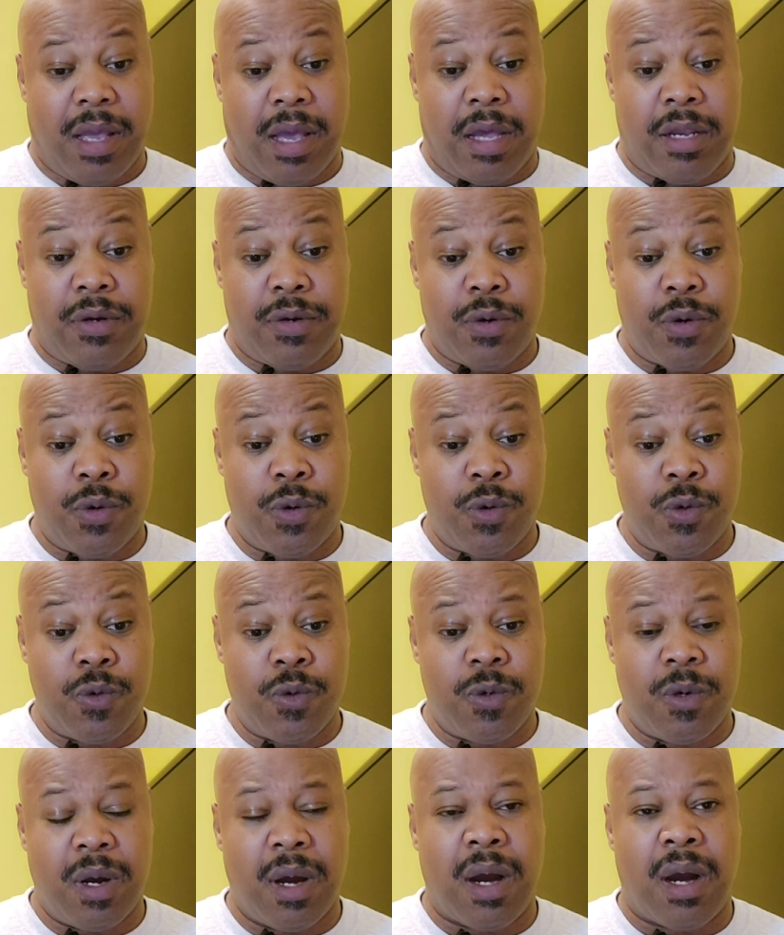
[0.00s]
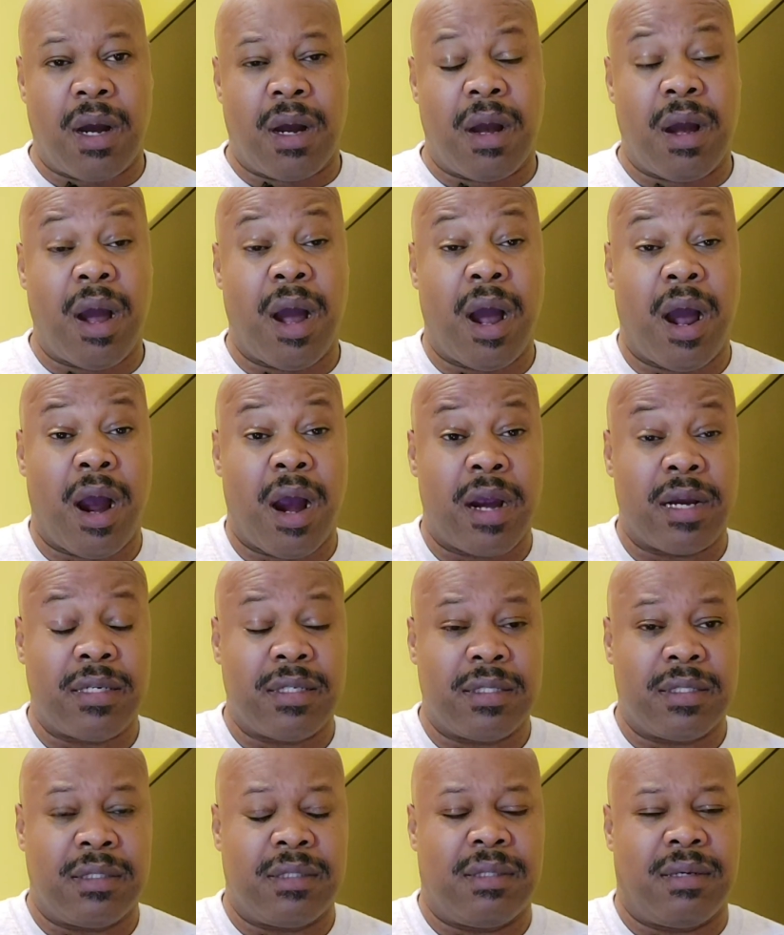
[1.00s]
and who are
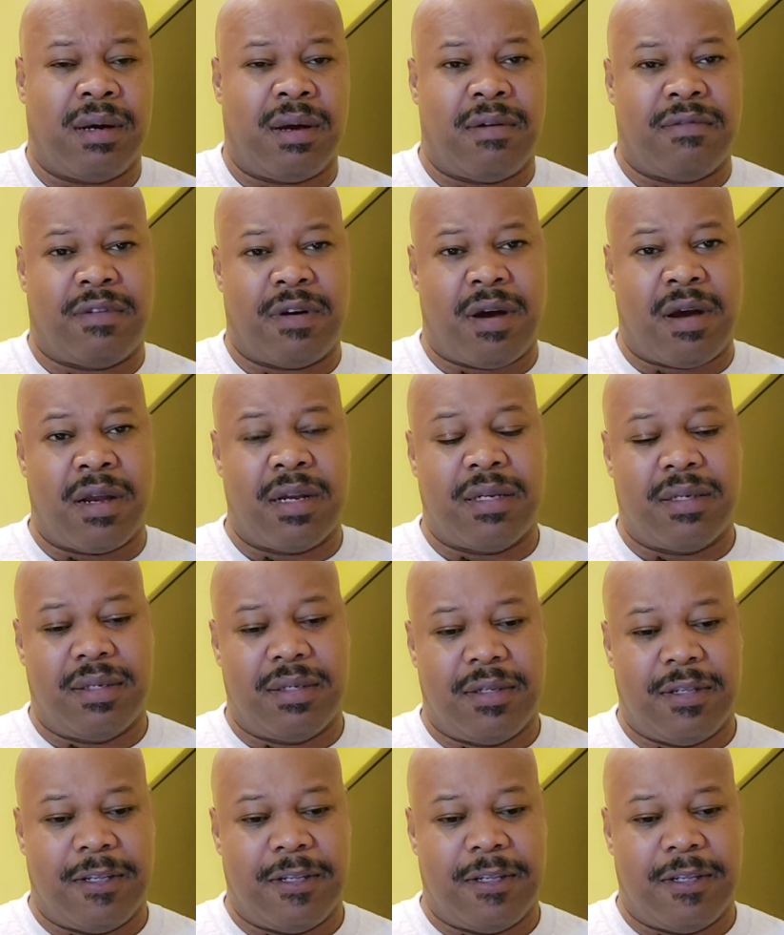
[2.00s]
hardened of heart.